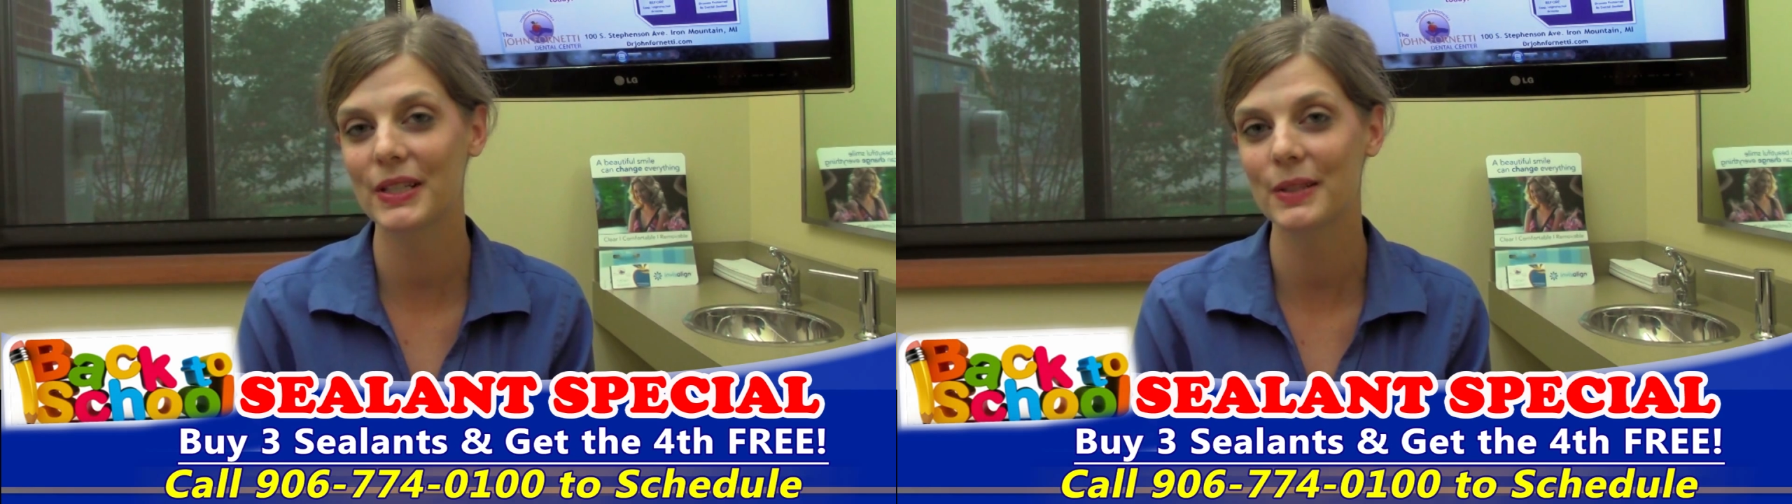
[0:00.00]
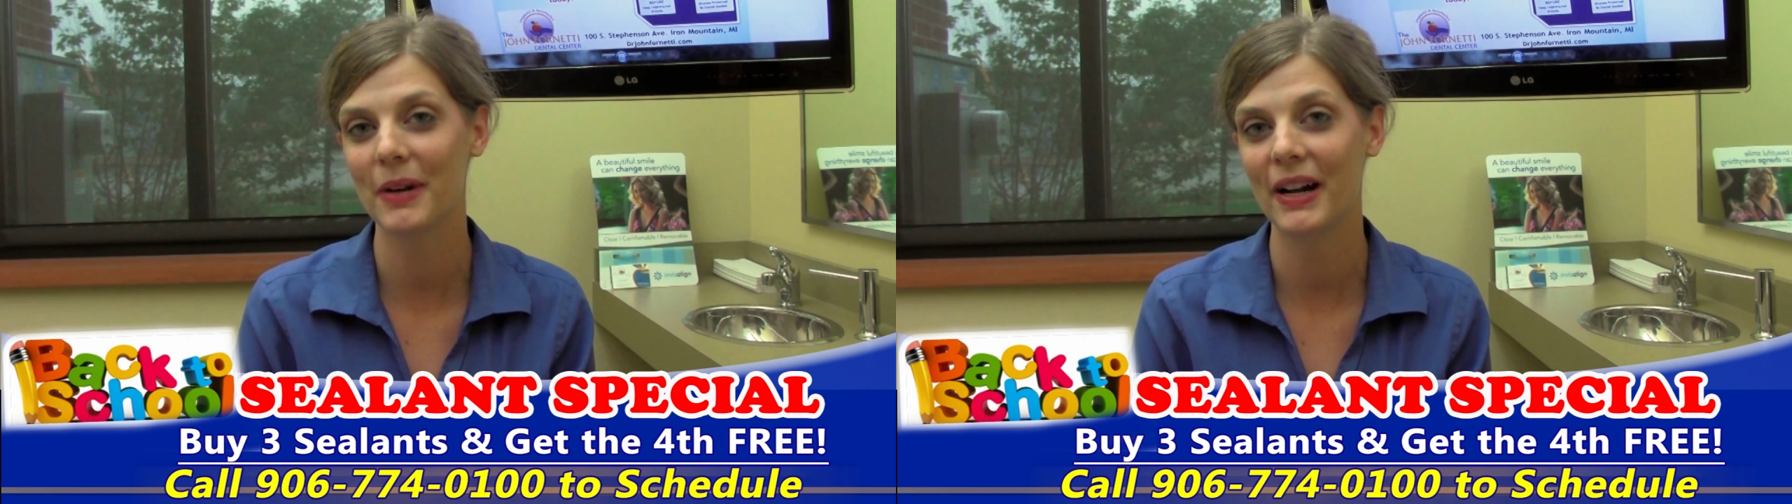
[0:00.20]

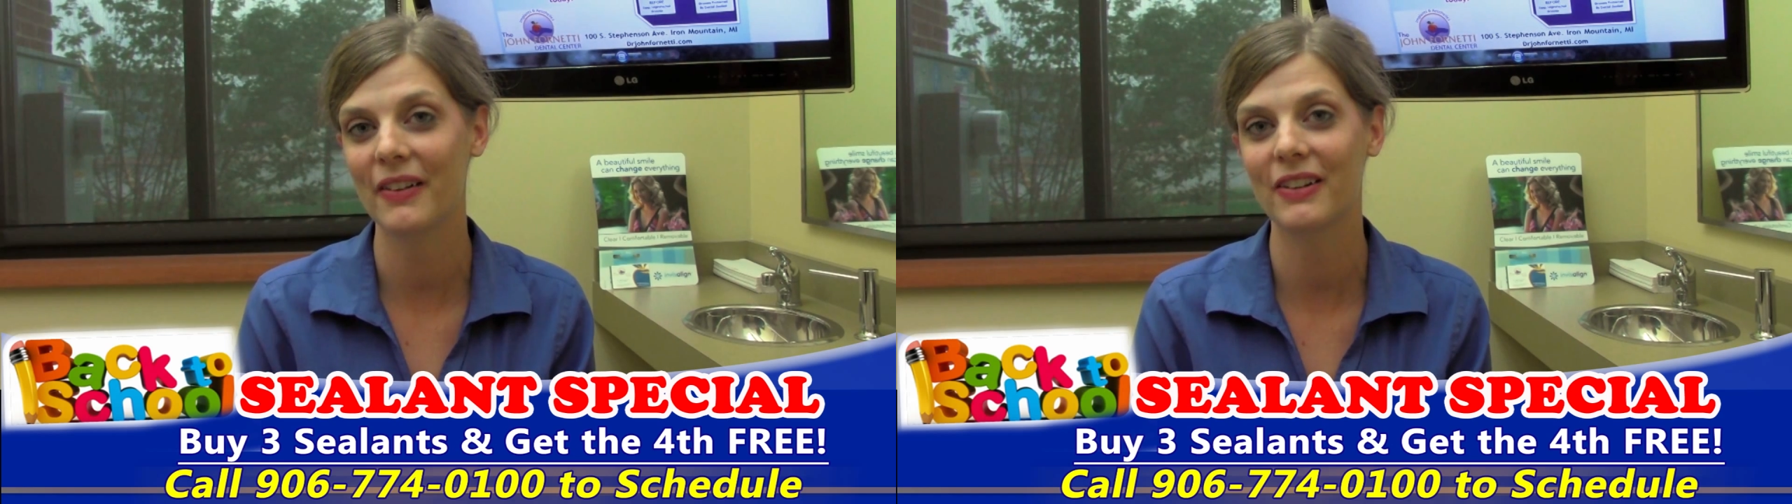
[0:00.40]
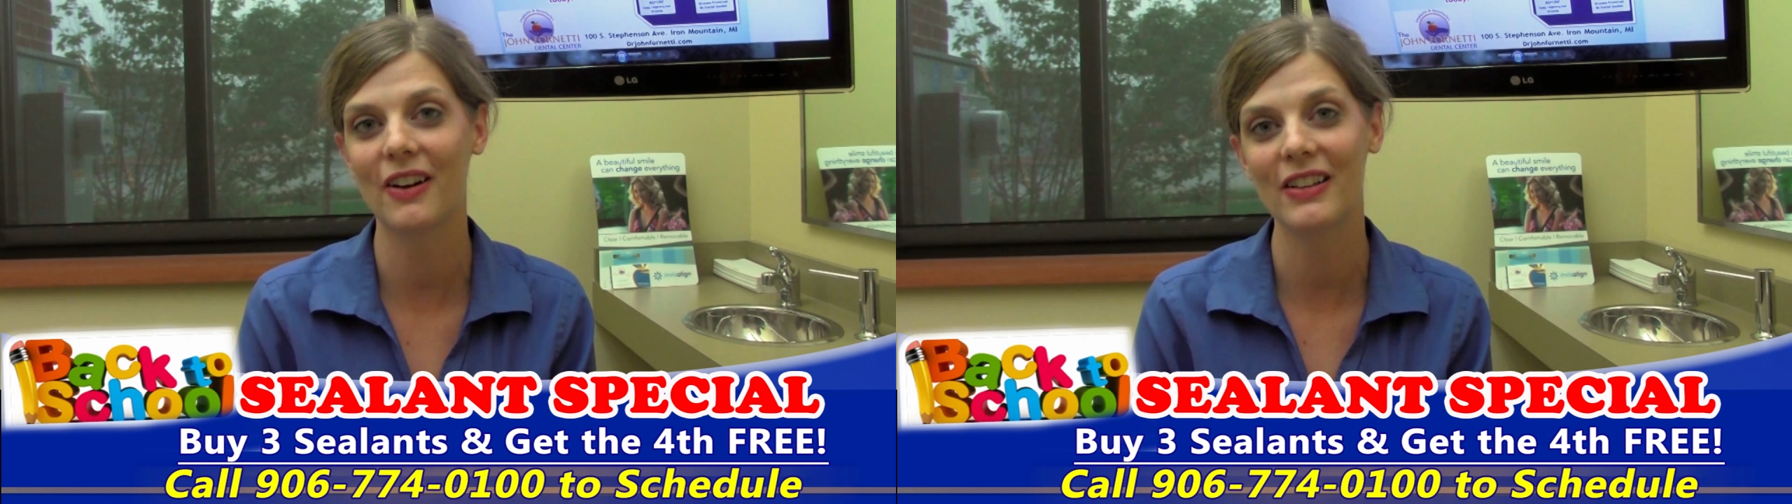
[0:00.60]
a
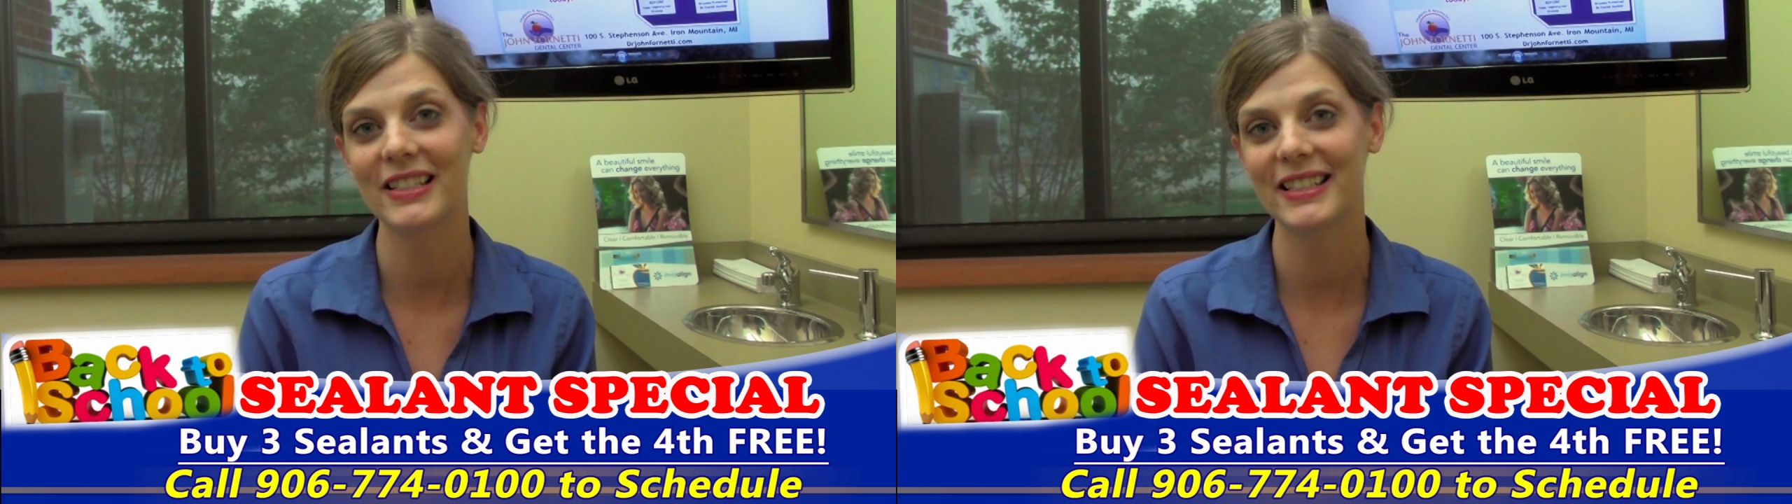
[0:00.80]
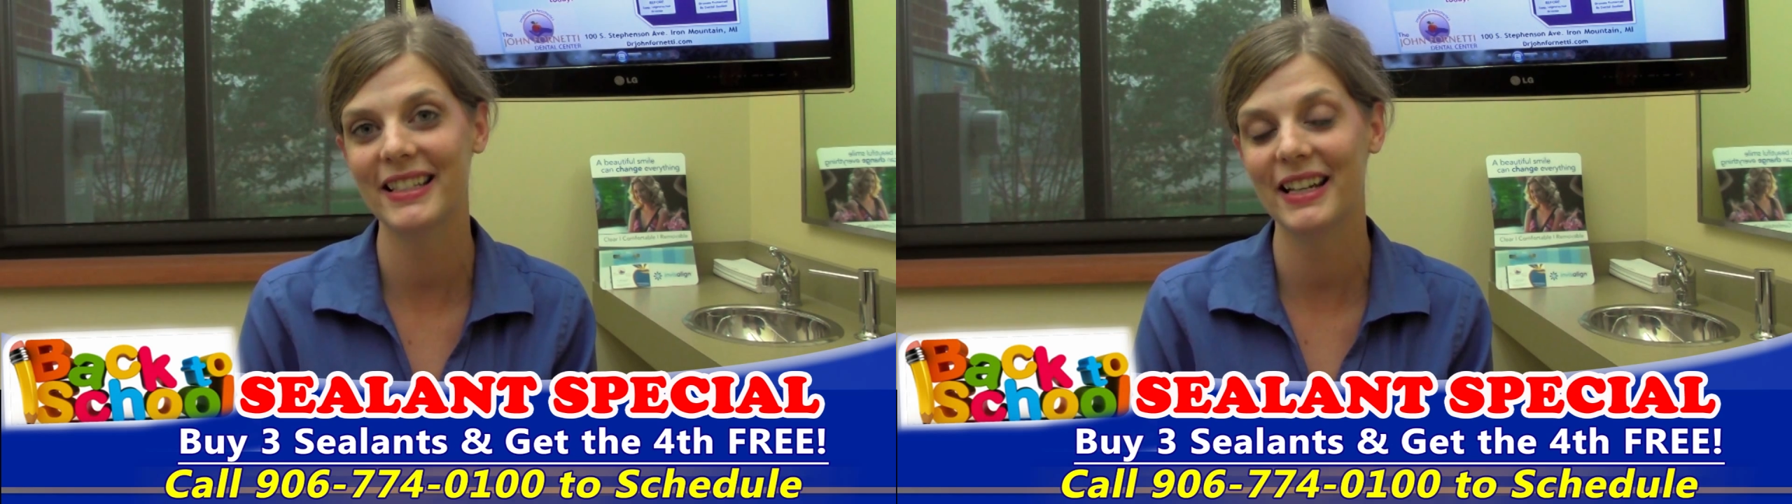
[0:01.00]
smile and call
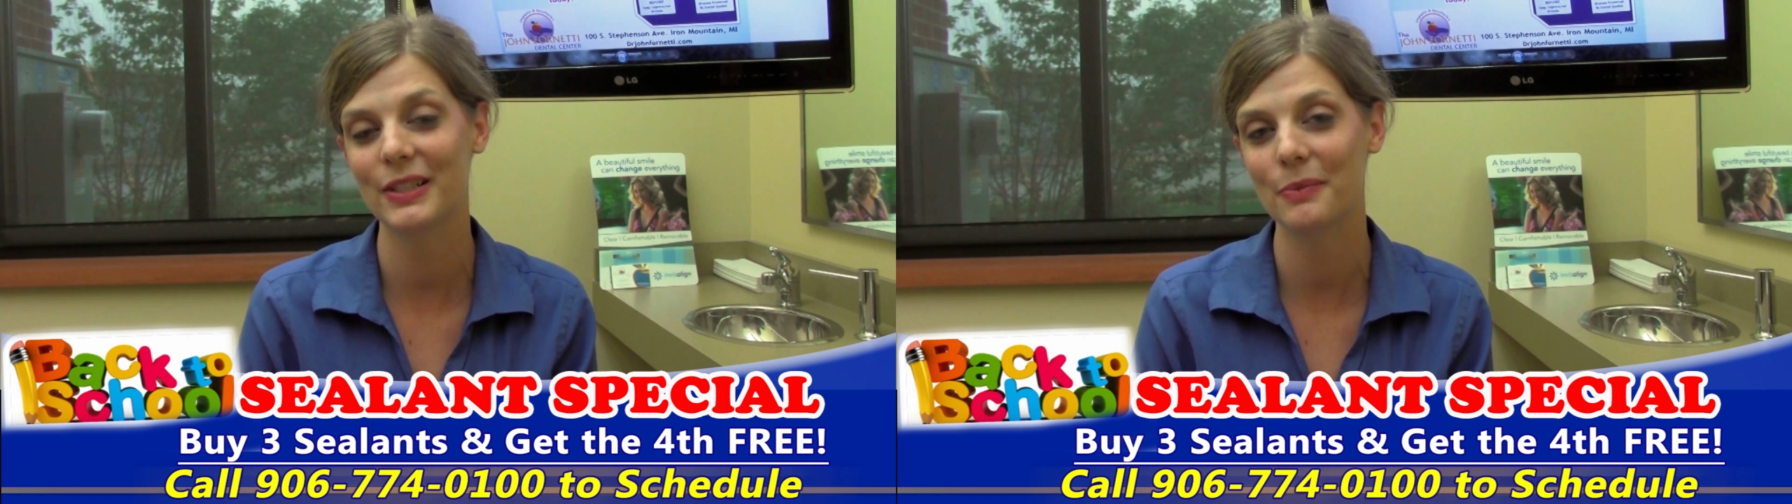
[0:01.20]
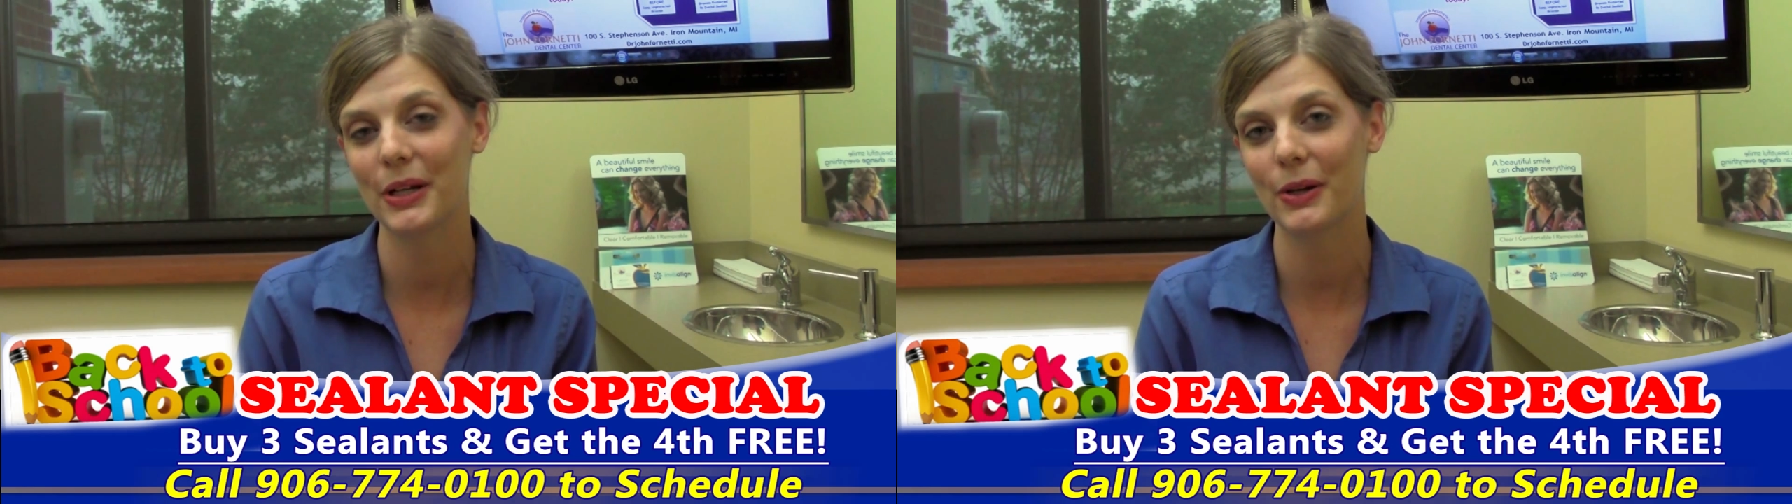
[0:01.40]
us today
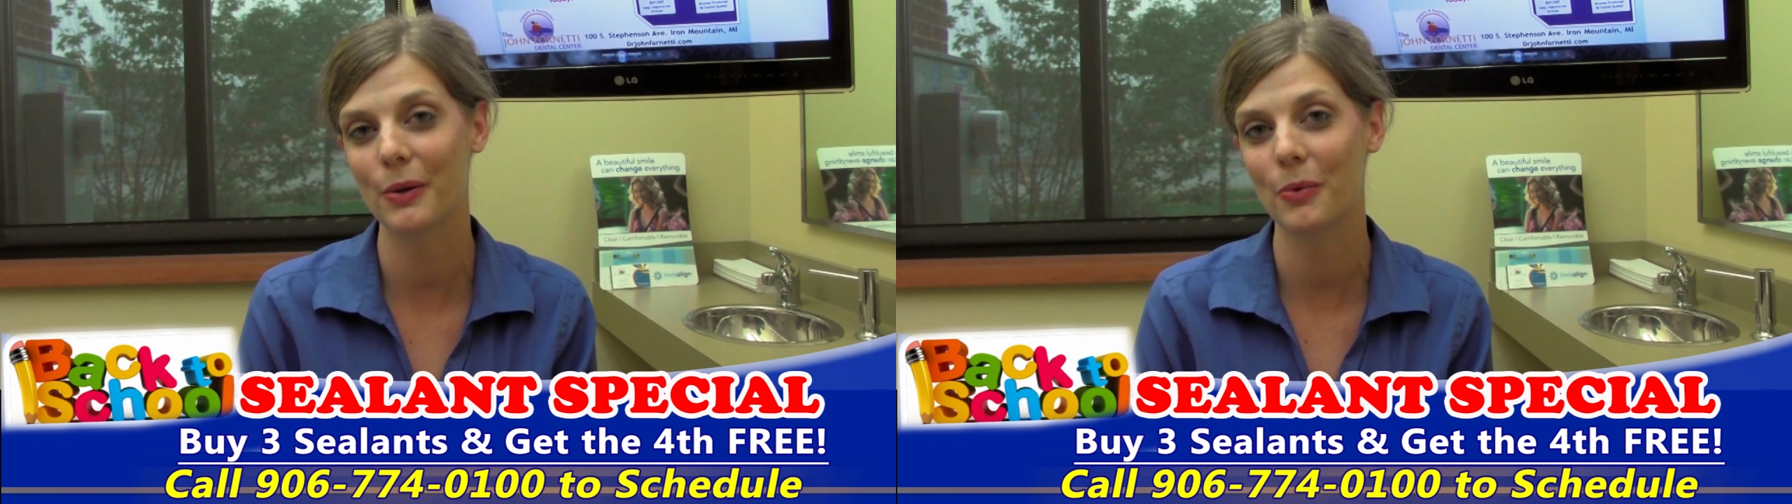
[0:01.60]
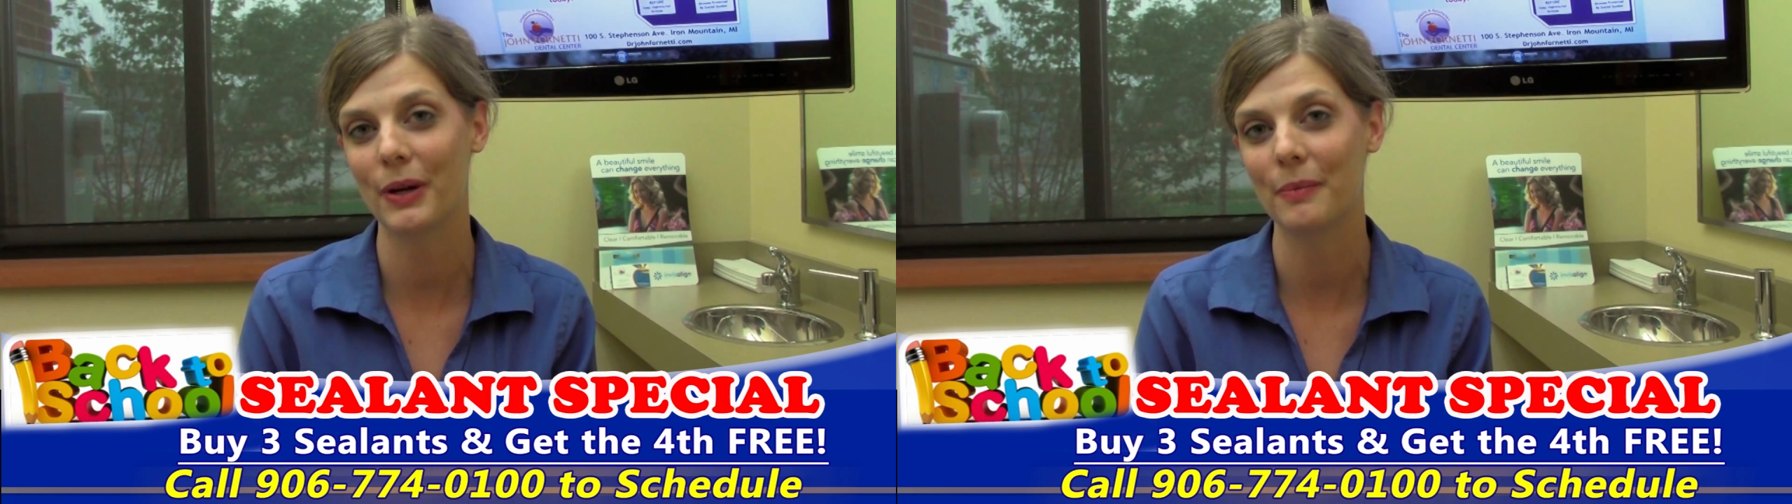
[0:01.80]
to make your
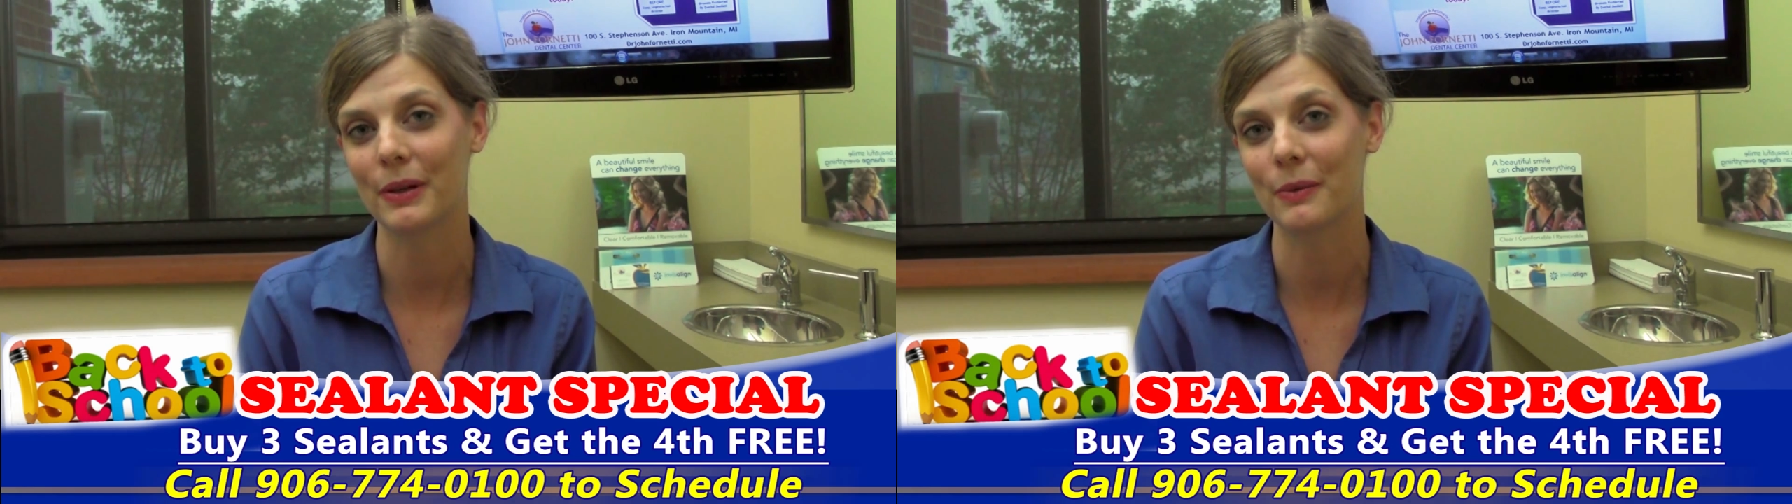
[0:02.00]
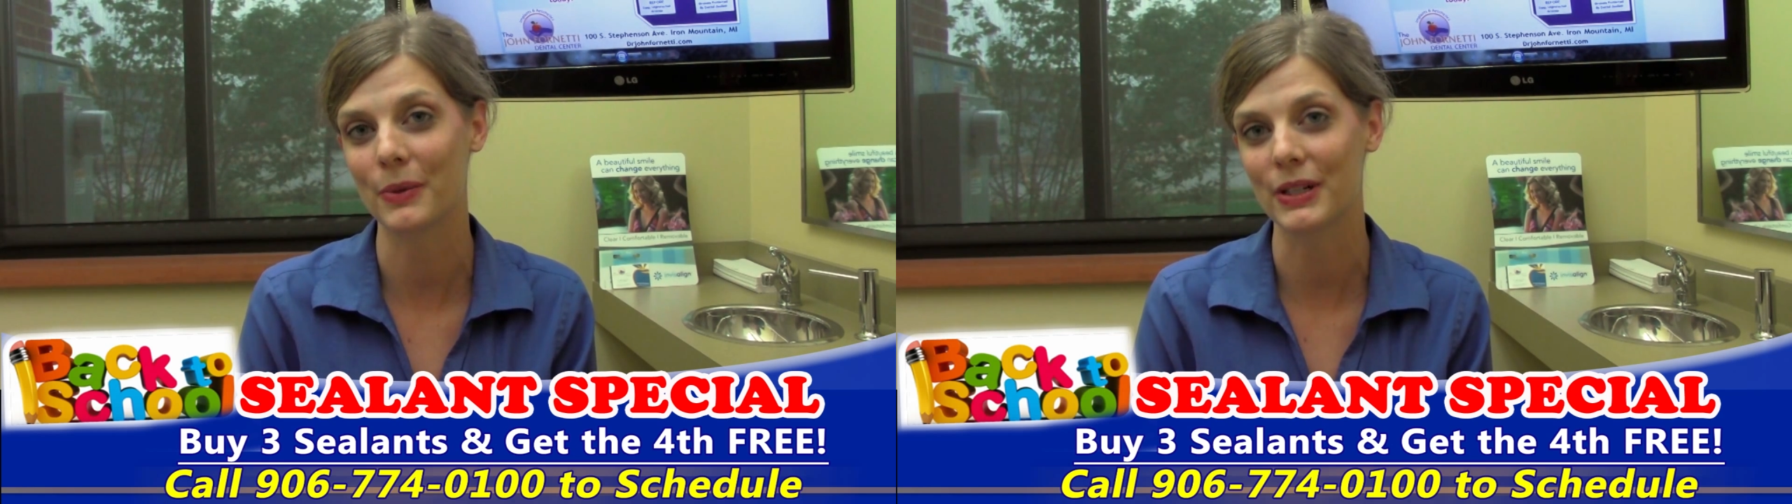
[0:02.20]
appointment,